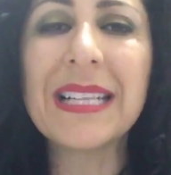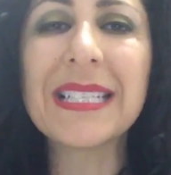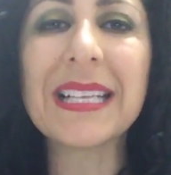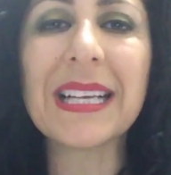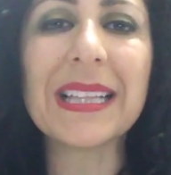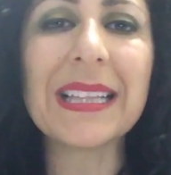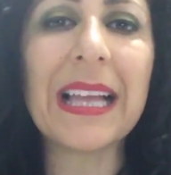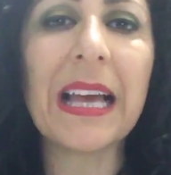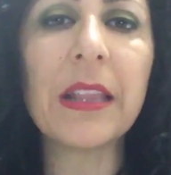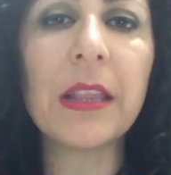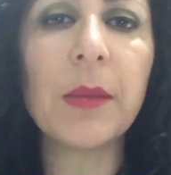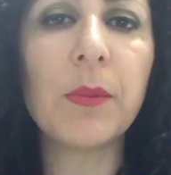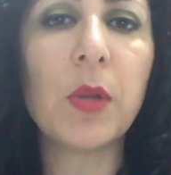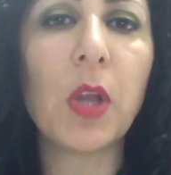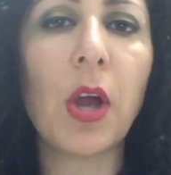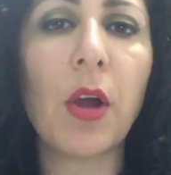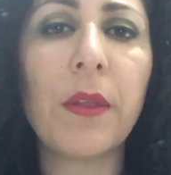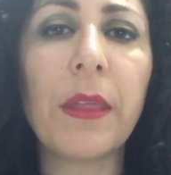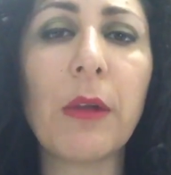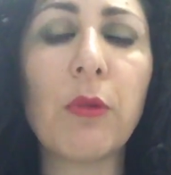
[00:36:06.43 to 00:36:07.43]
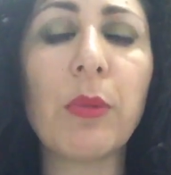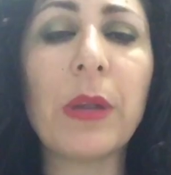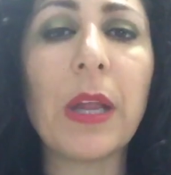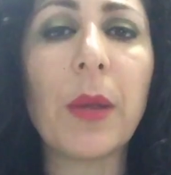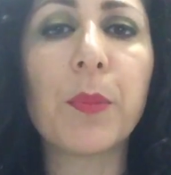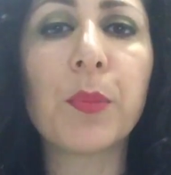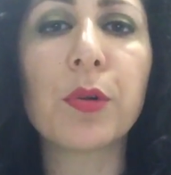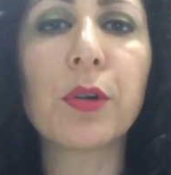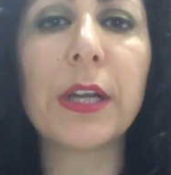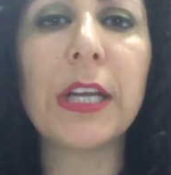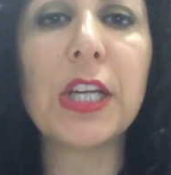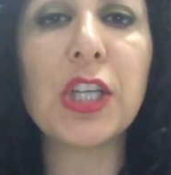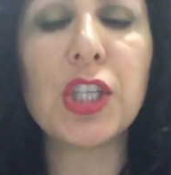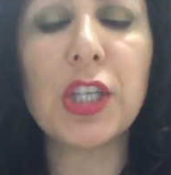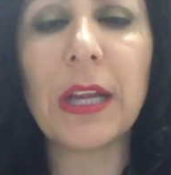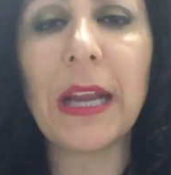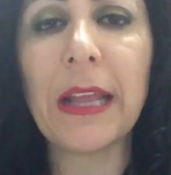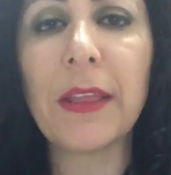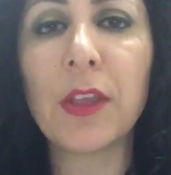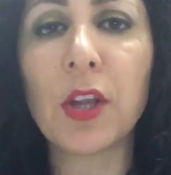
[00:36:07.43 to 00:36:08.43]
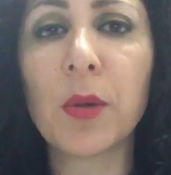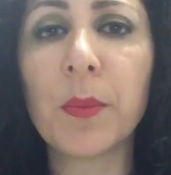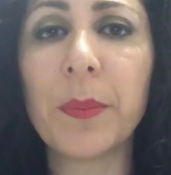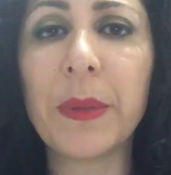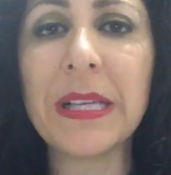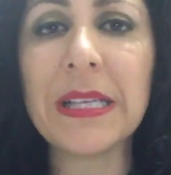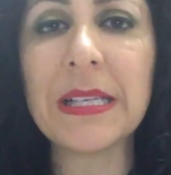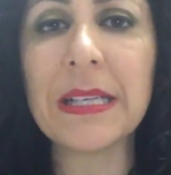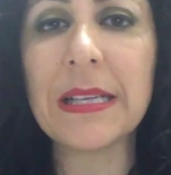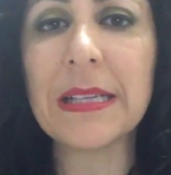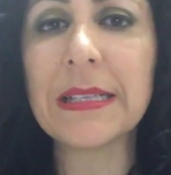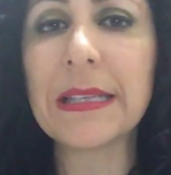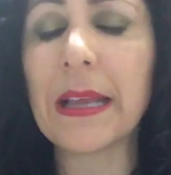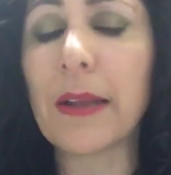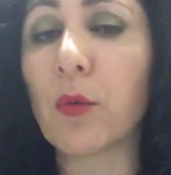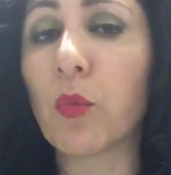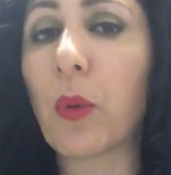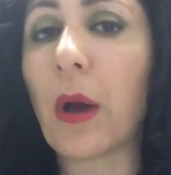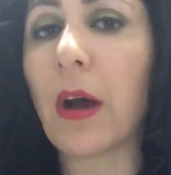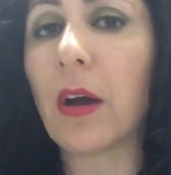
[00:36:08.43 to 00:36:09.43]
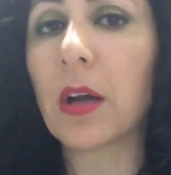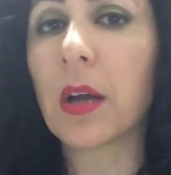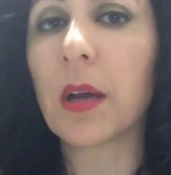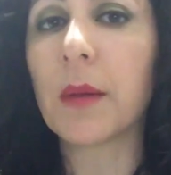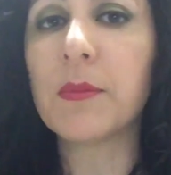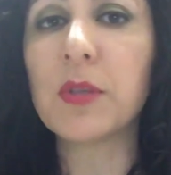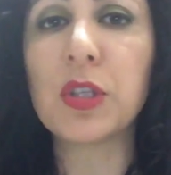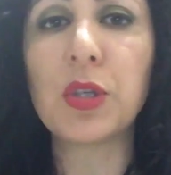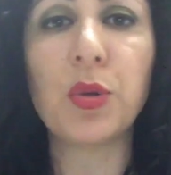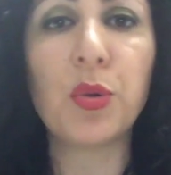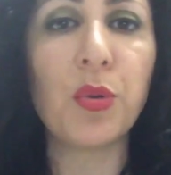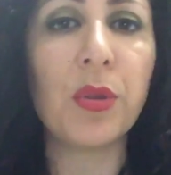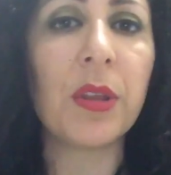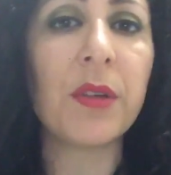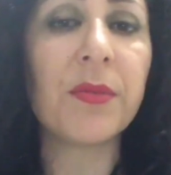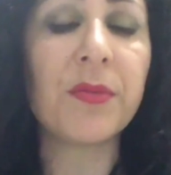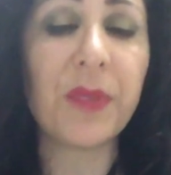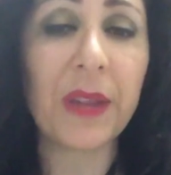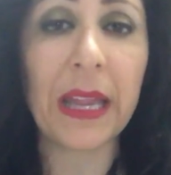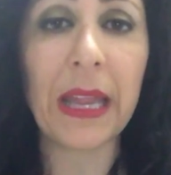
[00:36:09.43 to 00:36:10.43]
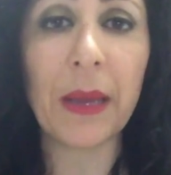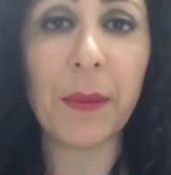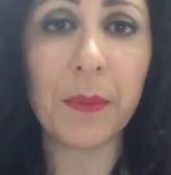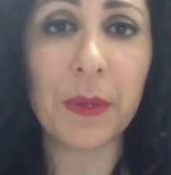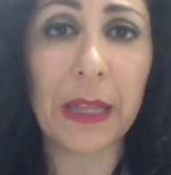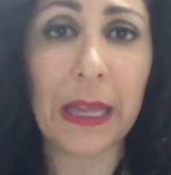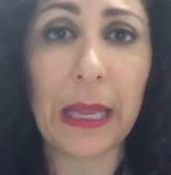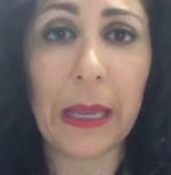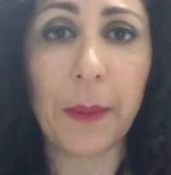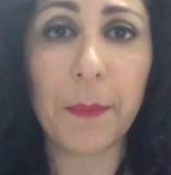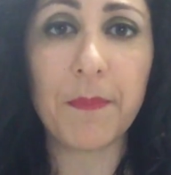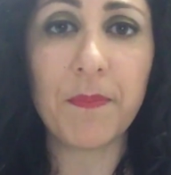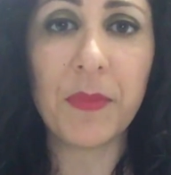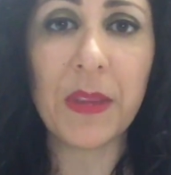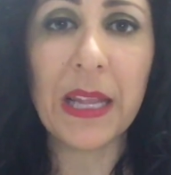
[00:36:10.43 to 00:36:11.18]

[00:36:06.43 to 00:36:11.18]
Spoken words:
to let them know that we appreciate their business and welcome to the family.